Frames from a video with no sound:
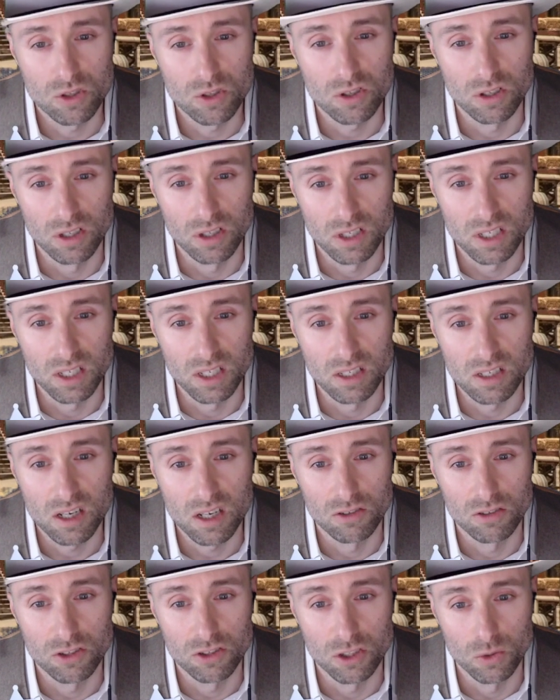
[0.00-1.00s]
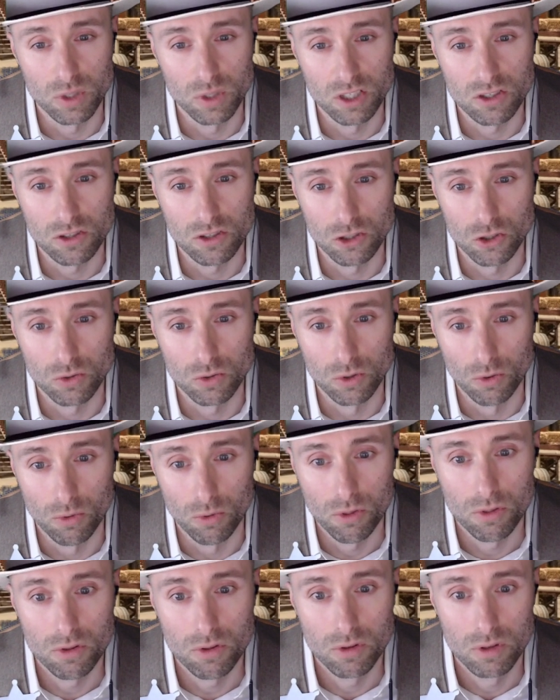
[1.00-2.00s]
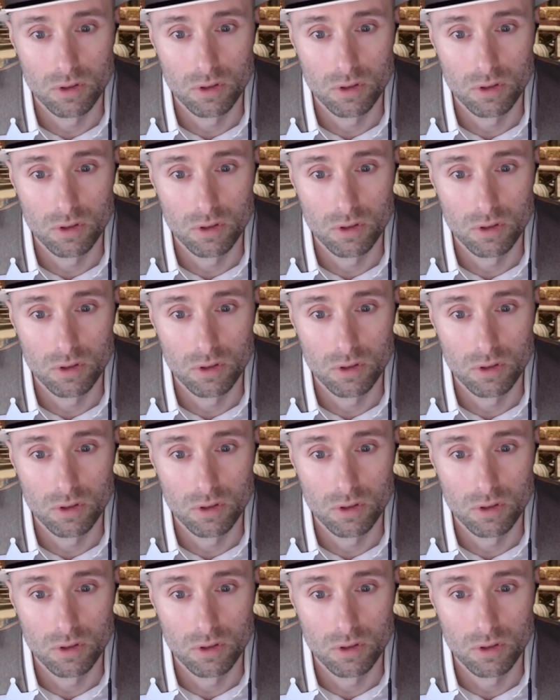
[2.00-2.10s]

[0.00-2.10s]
certainty tells you it's the truth.